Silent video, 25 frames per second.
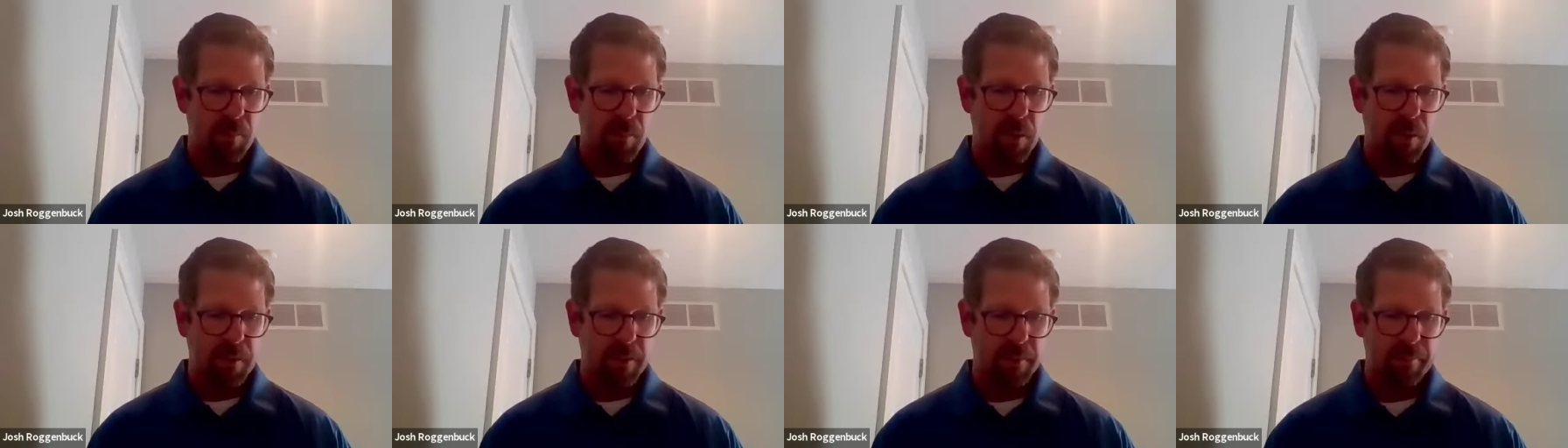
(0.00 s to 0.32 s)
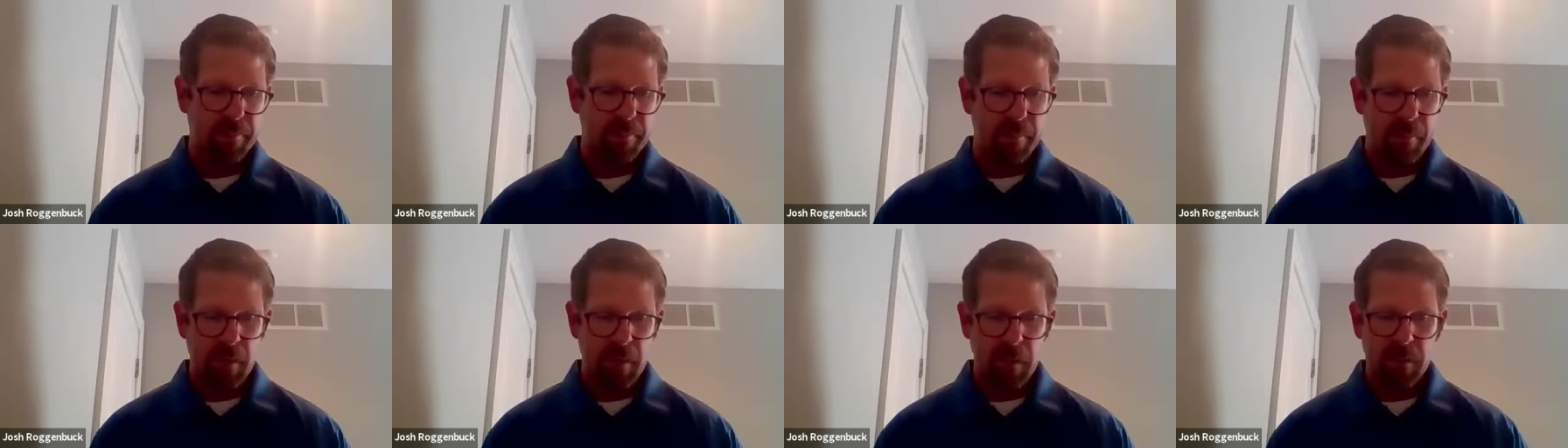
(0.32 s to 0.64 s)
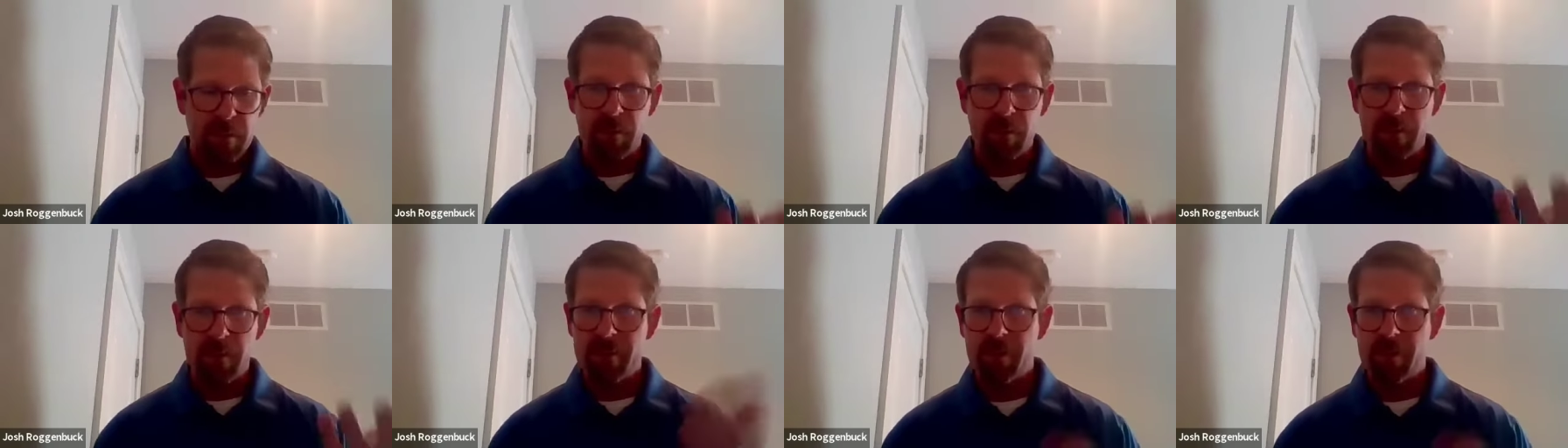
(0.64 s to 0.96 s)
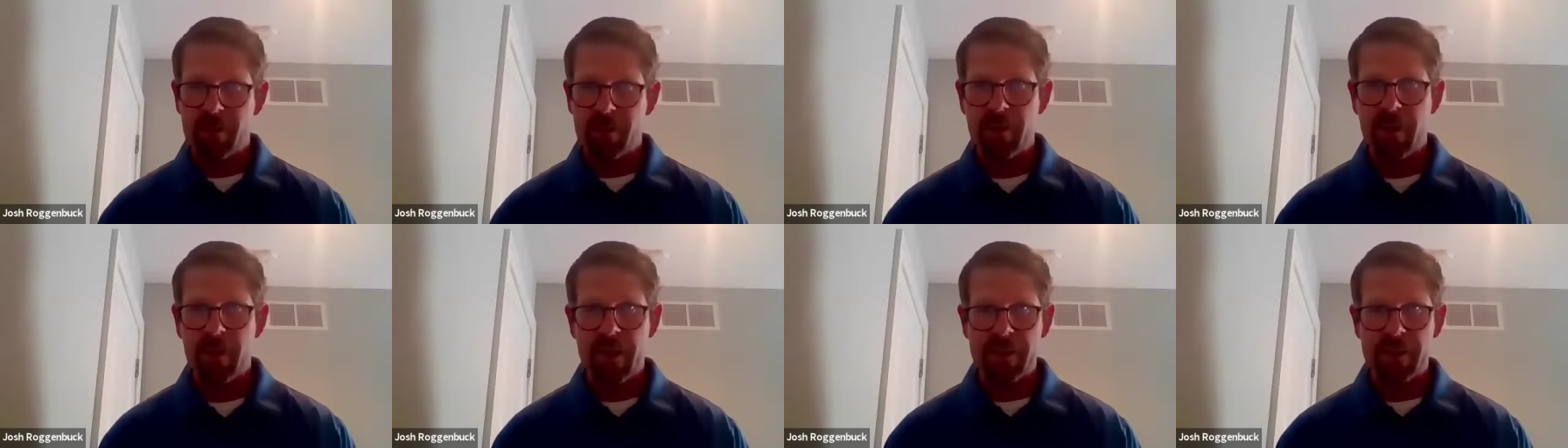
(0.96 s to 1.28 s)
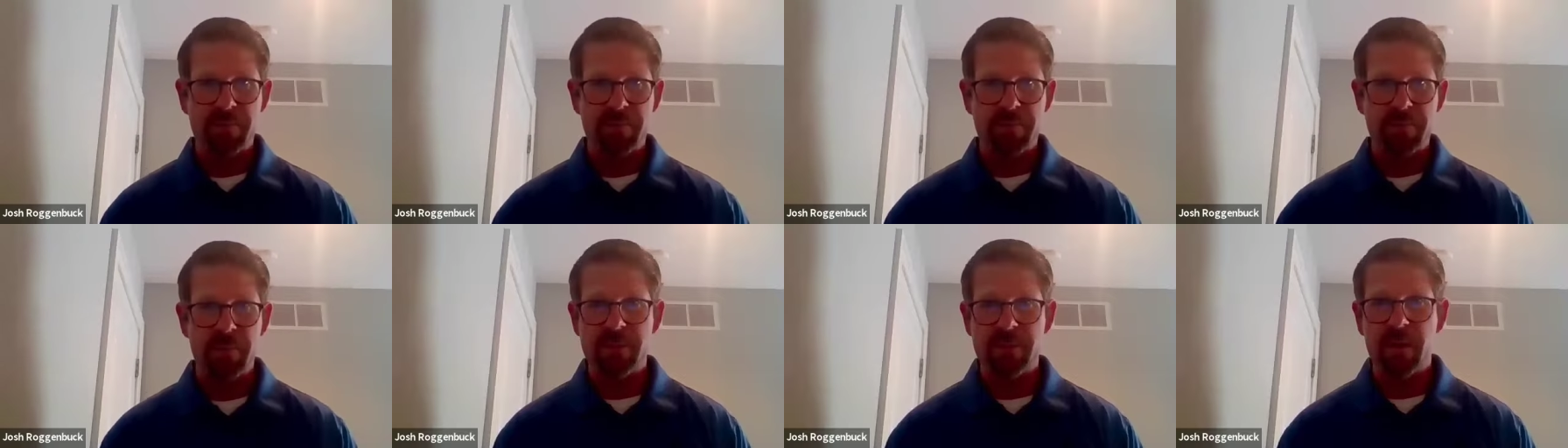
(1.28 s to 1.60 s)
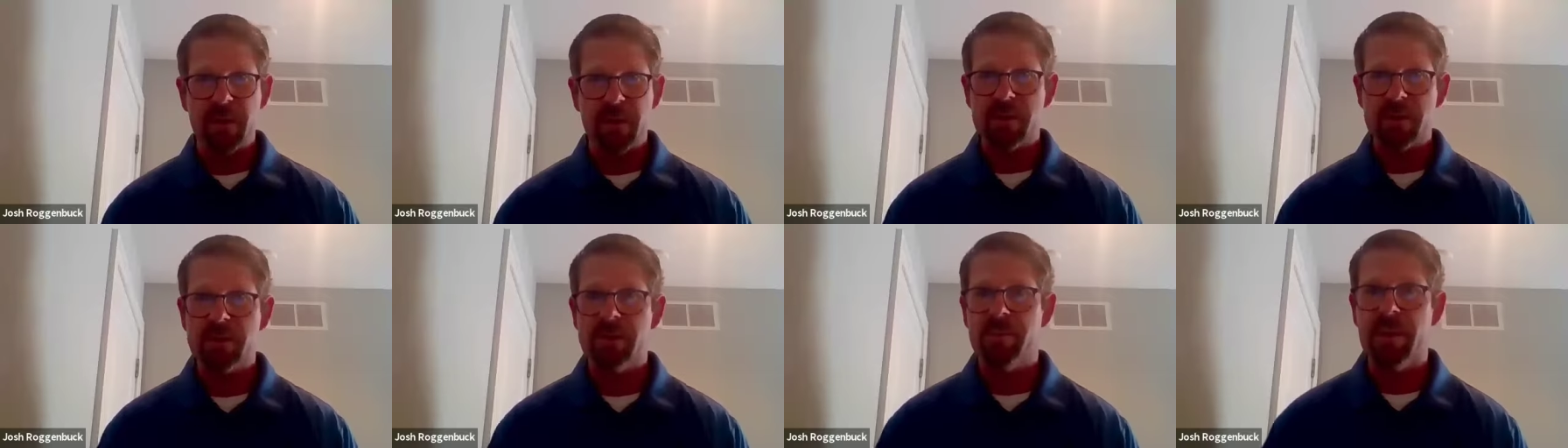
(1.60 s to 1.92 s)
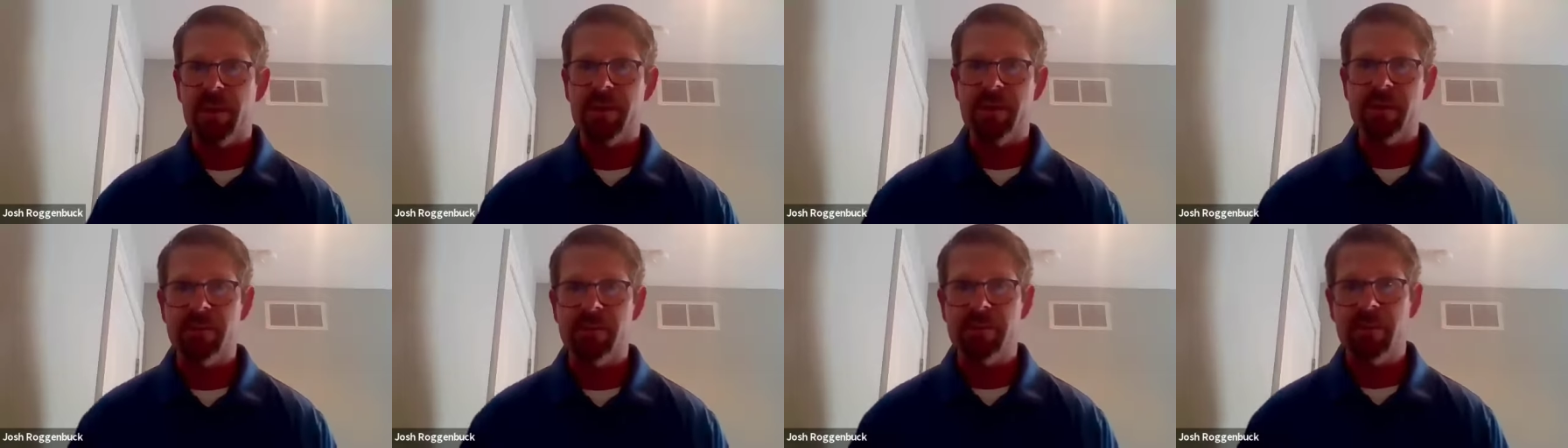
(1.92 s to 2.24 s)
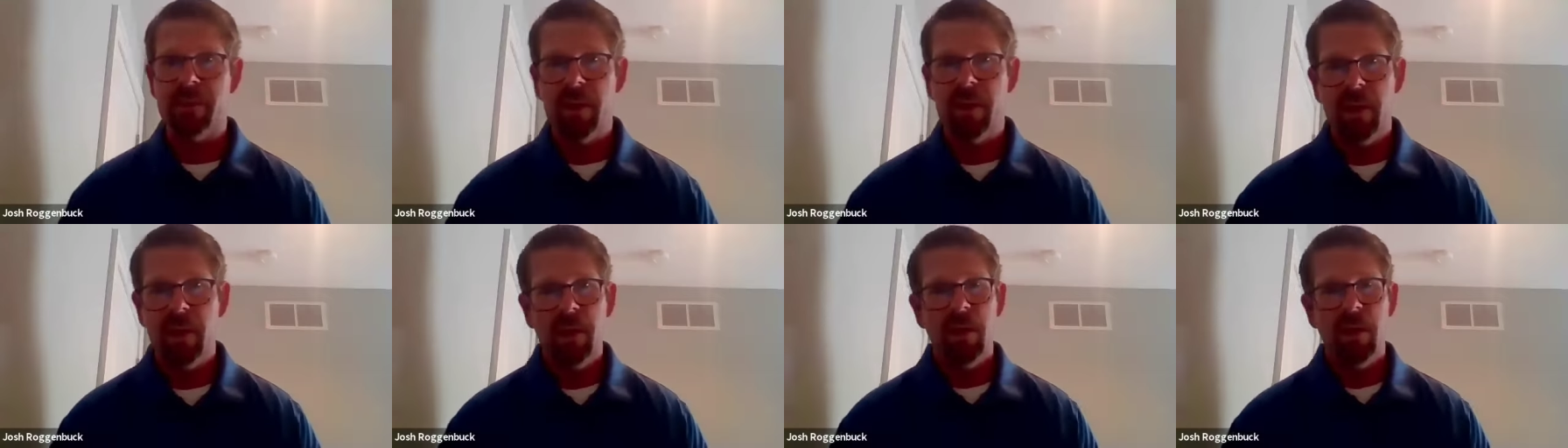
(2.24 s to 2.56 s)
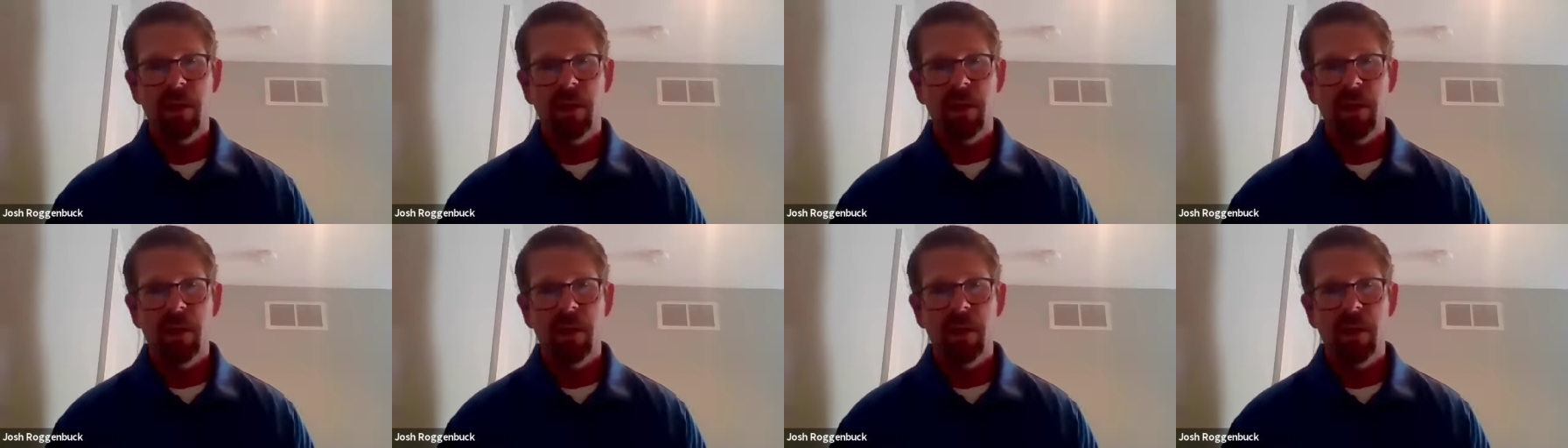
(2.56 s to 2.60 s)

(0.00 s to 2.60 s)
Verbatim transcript: but during the class we talked about